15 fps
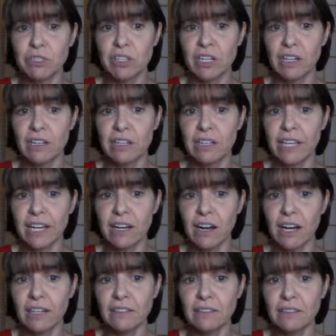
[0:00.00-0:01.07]
I'm just going to
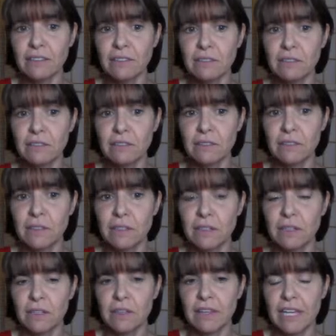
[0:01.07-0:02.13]
click on
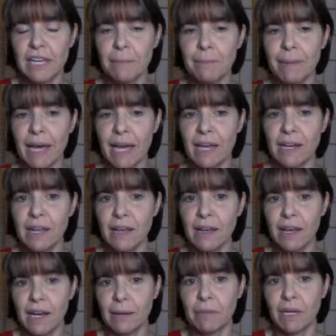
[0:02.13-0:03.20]
the
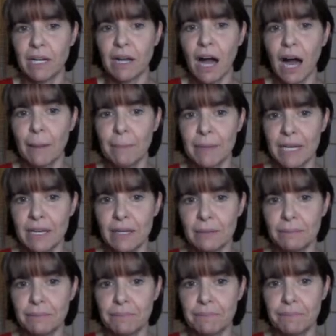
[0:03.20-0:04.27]
embed, and I'm going to copy it.